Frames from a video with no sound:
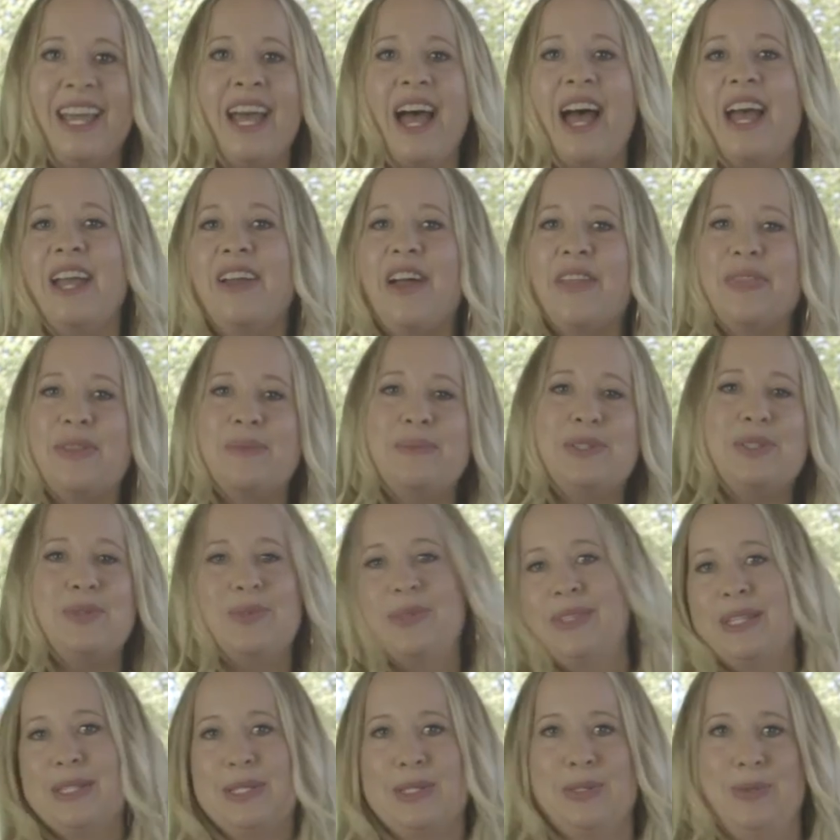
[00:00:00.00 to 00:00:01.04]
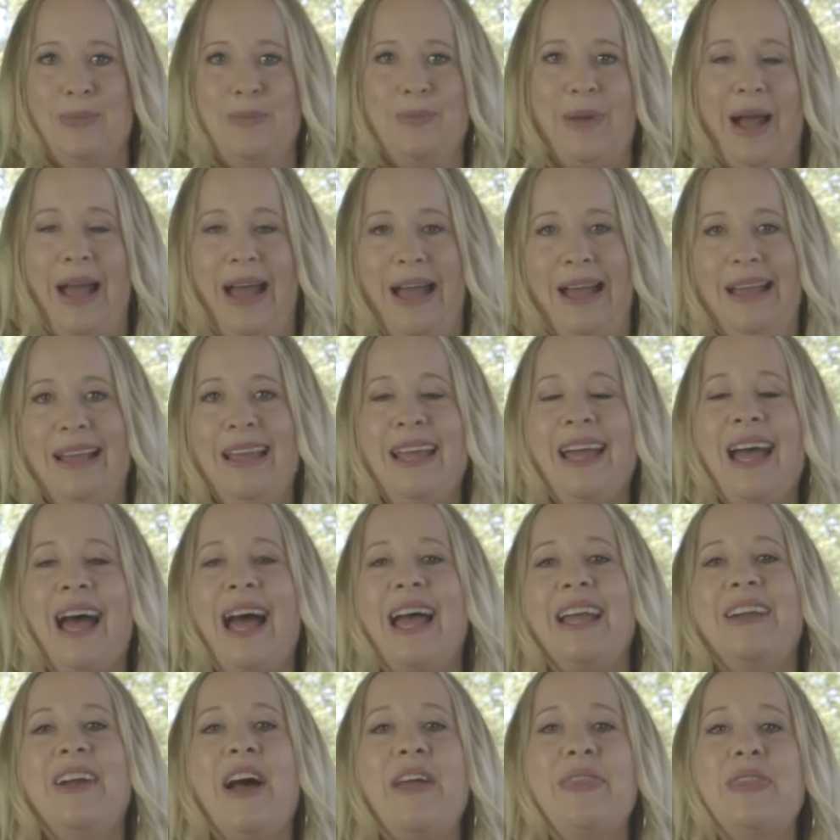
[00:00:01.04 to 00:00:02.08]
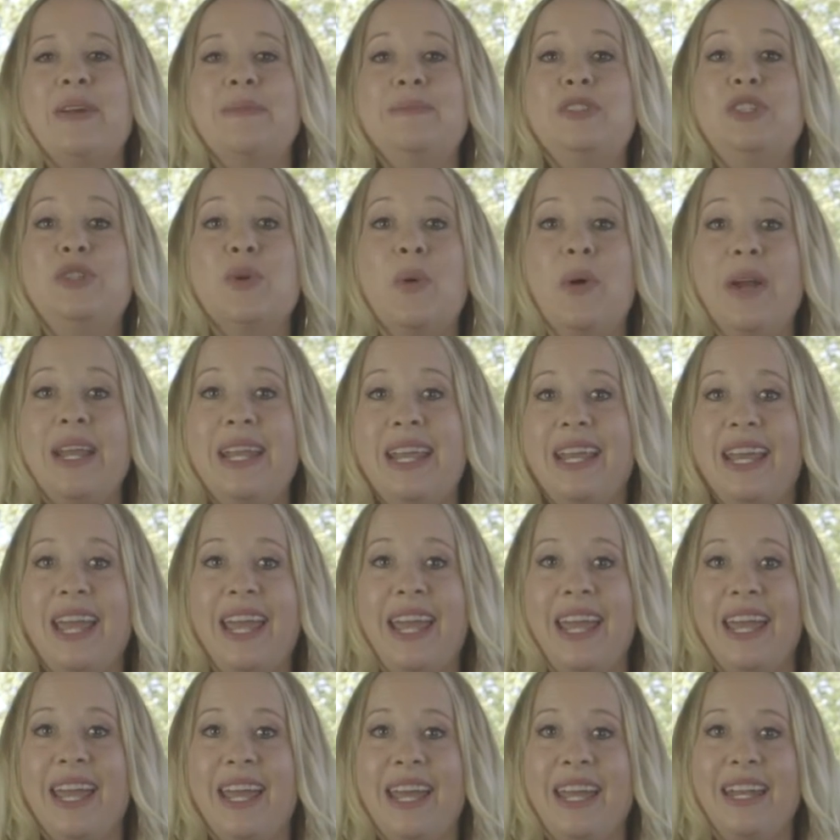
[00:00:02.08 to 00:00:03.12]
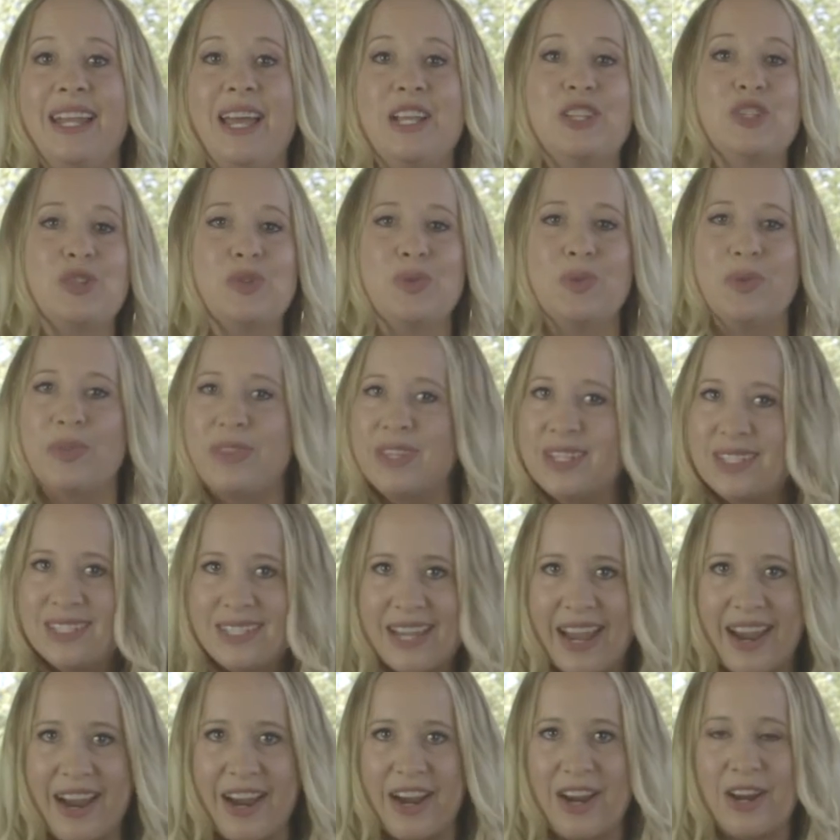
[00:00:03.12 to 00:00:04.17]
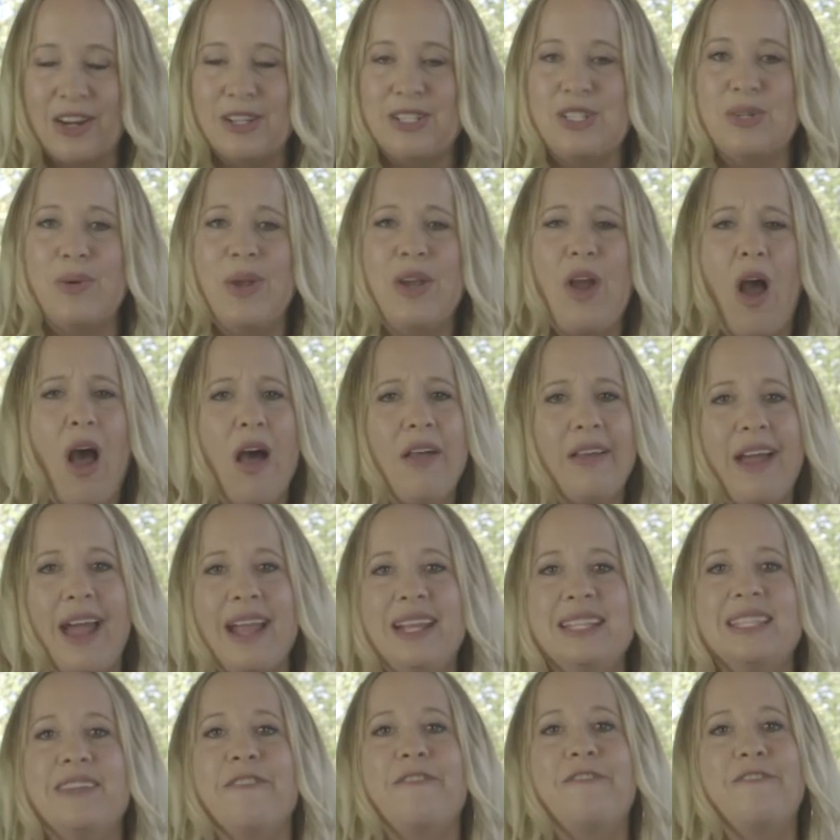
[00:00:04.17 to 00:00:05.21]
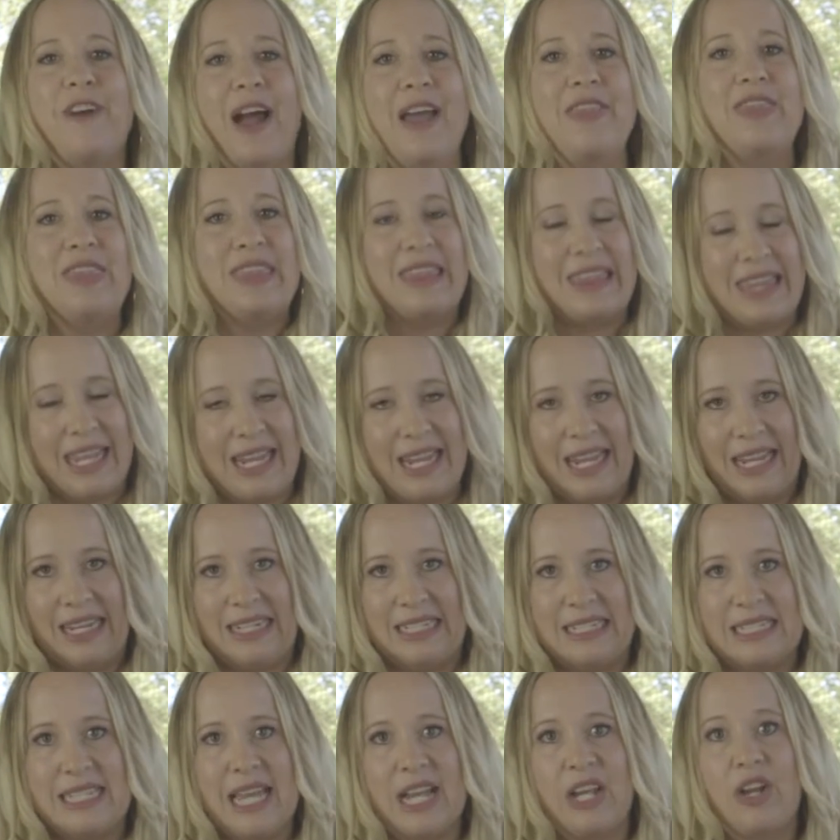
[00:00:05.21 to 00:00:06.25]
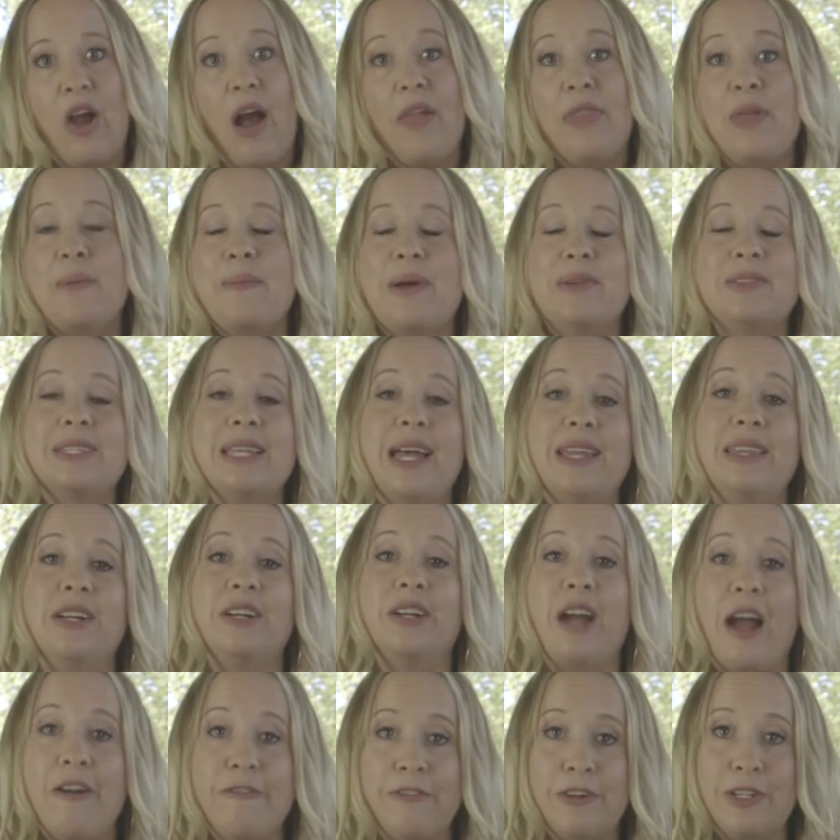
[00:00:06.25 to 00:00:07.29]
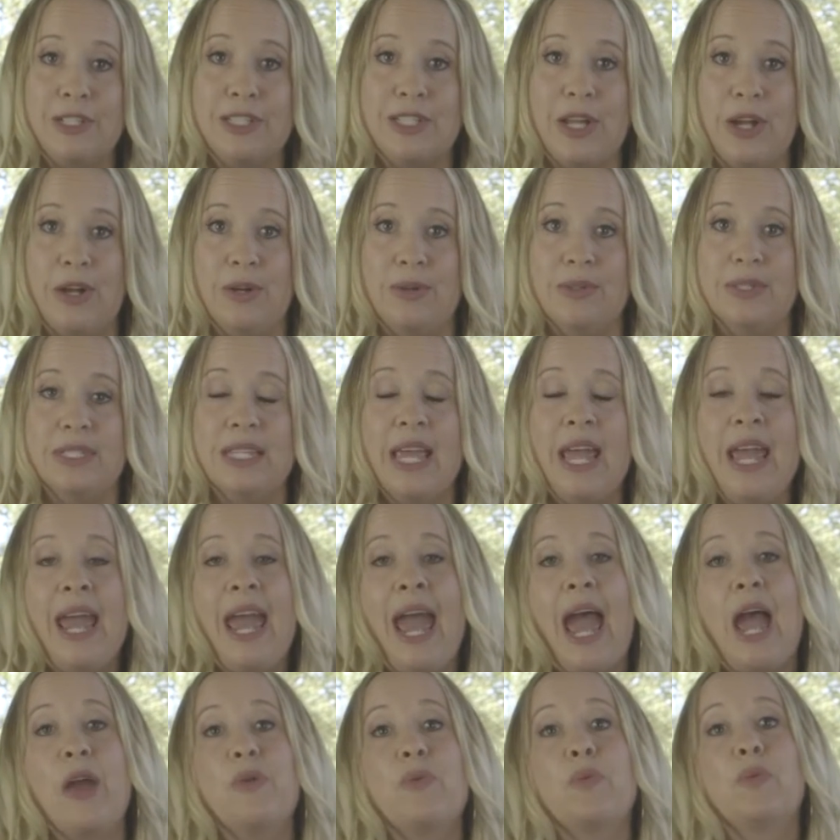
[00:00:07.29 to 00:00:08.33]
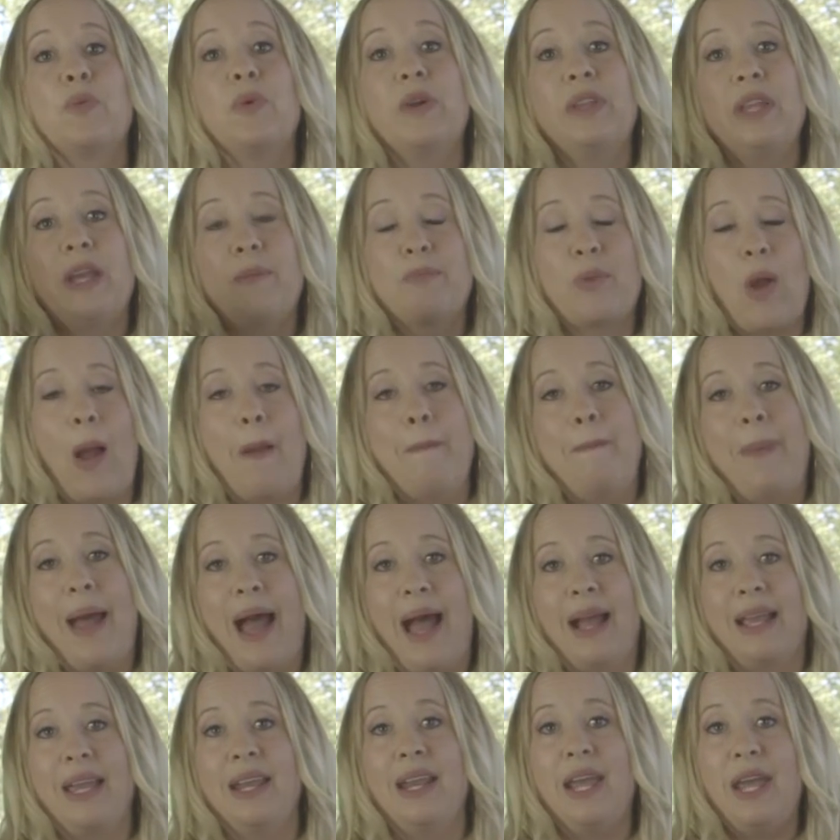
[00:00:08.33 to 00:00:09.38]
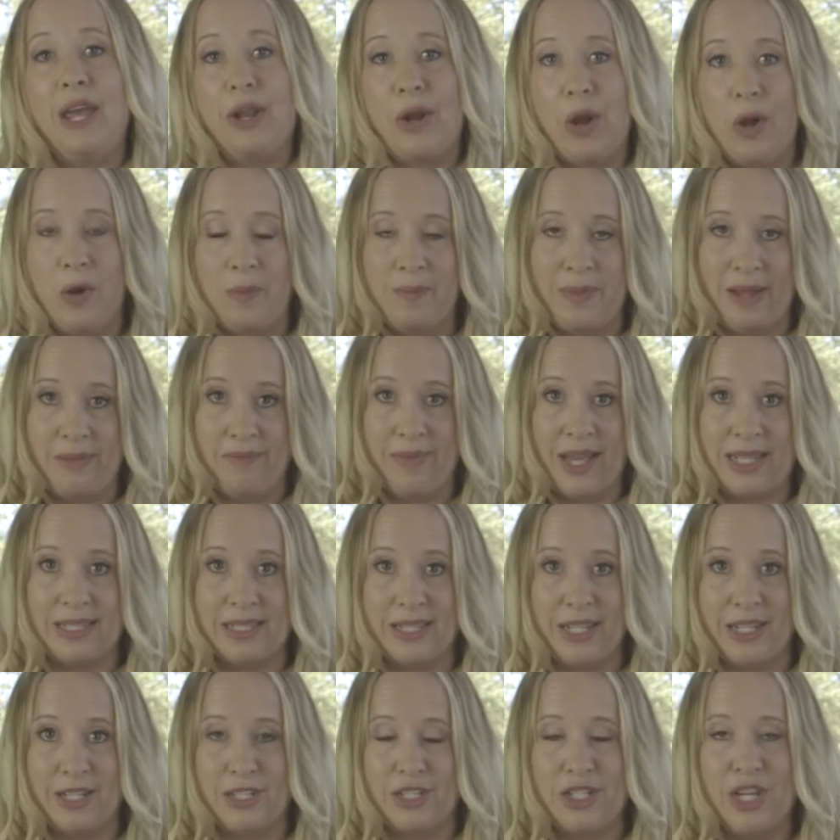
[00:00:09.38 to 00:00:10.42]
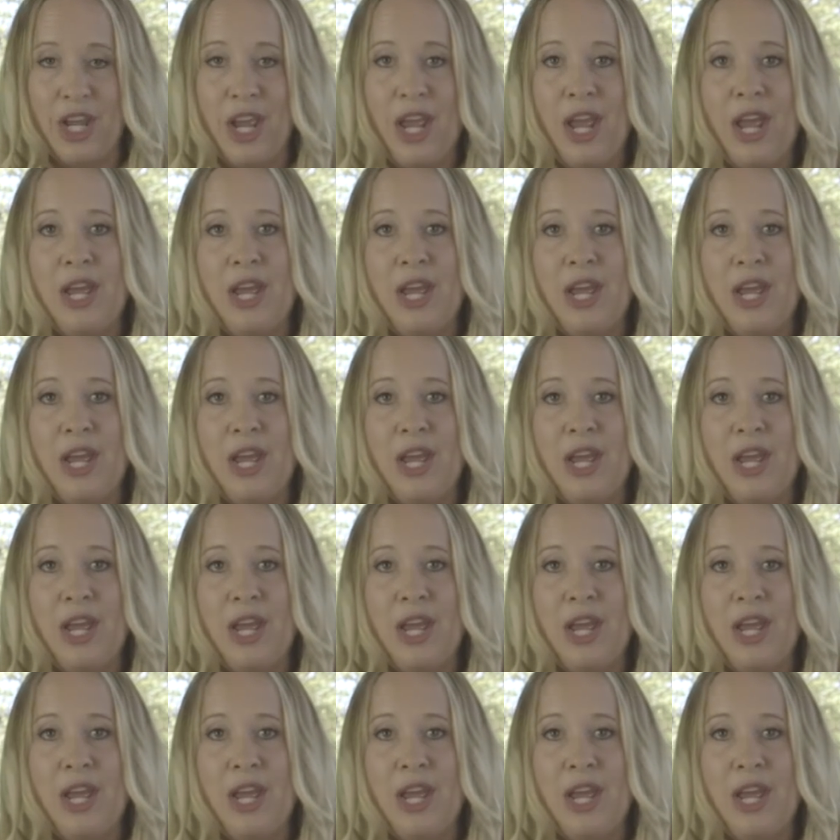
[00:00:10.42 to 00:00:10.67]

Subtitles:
I got them doing the Zumba. I got them joining in Truth and Dare, doing all kinds of fun things that got them outside their comfort zones and really brought back and hit home my message.